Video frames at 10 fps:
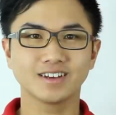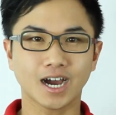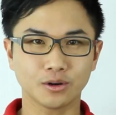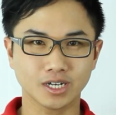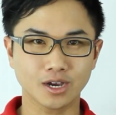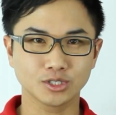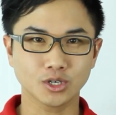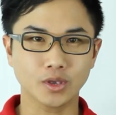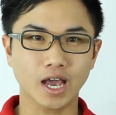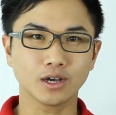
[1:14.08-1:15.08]
I will now
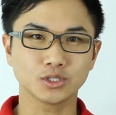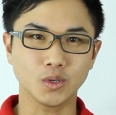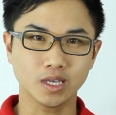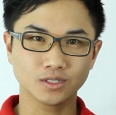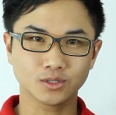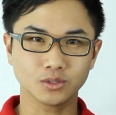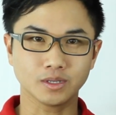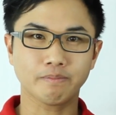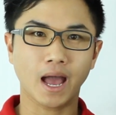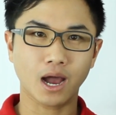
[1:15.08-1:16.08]
show you how to install
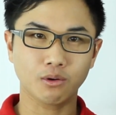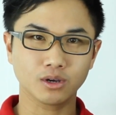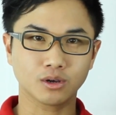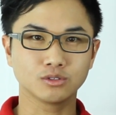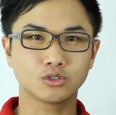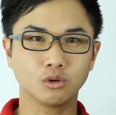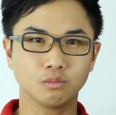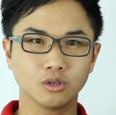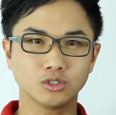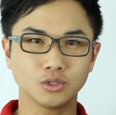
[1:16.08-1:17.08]
the power control
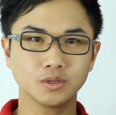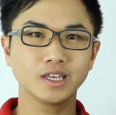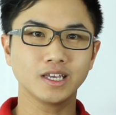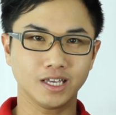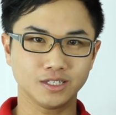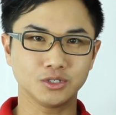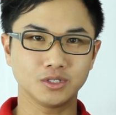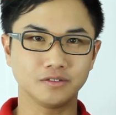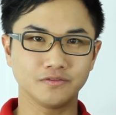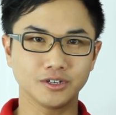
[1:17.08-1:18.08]
module into
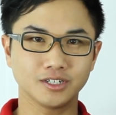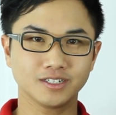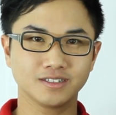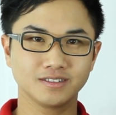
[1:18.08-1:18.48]
the inverter.